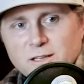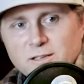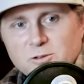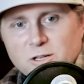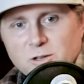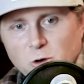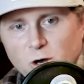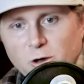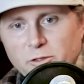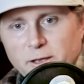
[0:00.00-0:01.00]
and you can
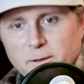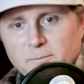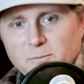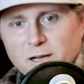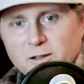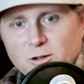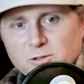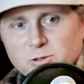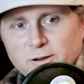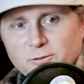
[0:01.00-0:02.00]
call them, I called
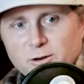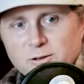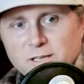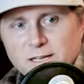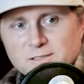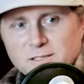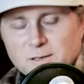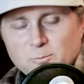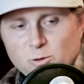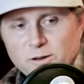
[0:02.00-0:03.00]
Trevor, texted
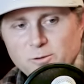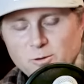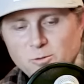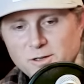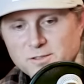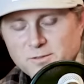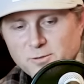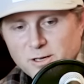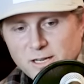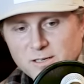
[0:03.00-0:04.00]
him, whatever it was, I
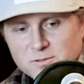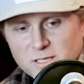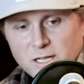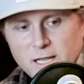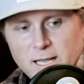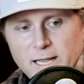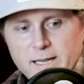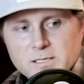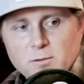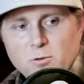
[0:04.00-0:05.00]
forget. And I was like,
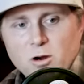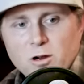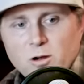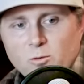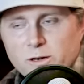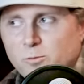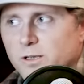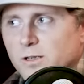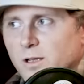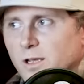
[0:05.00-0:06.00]
hey, tomorrow, why don't
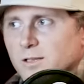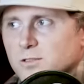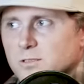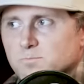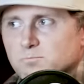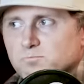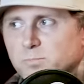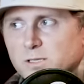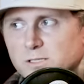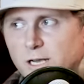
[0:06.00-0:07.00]
we just
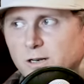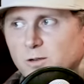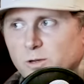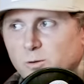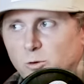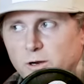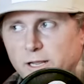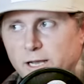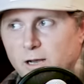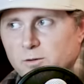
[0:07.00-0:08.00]
bust out a quick
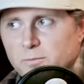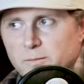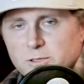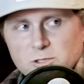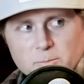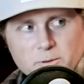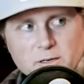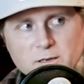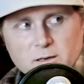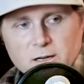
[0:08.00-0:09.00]
workout, maybe jump
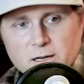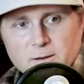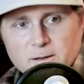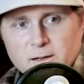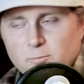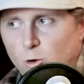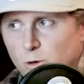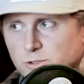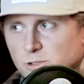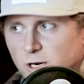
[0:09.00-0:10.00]
in a, a
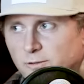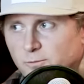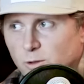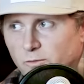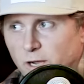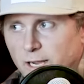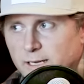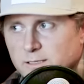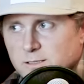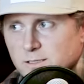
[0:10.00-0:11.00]
horse trough full of
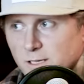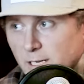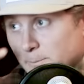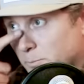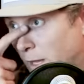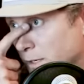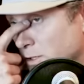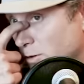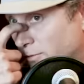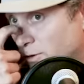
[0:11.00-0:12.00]
ice and
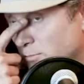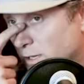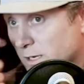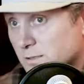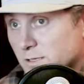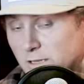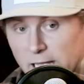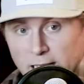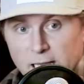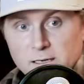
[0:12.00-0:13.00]
do a few minutes in
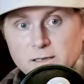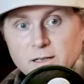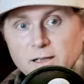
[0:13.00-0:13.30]
that